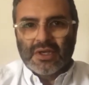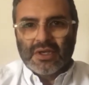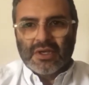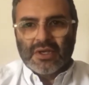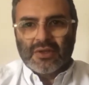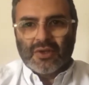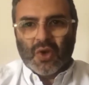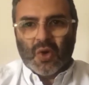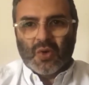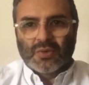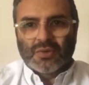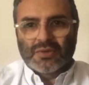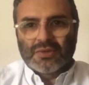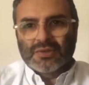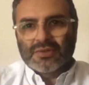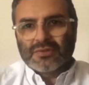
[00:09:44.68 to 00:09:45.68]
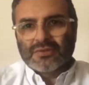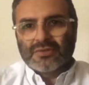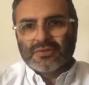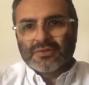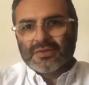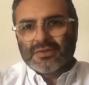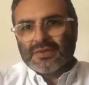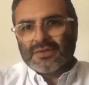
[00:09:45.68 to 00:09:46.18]
don't
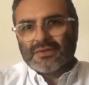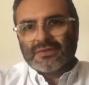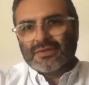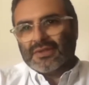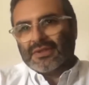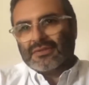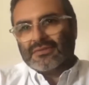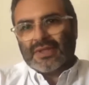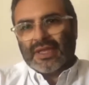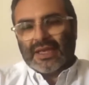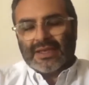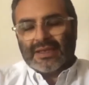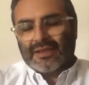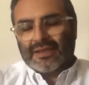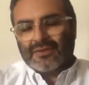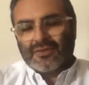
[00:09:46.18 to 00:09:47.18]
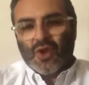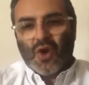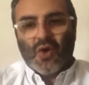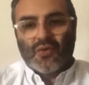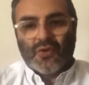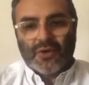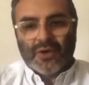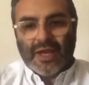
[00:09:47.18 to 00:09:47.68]
take no
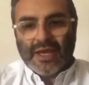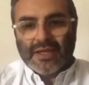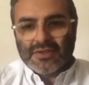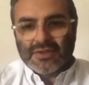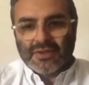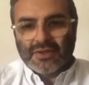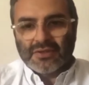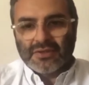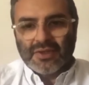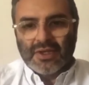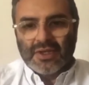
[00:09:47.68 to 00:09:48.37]
for an answer.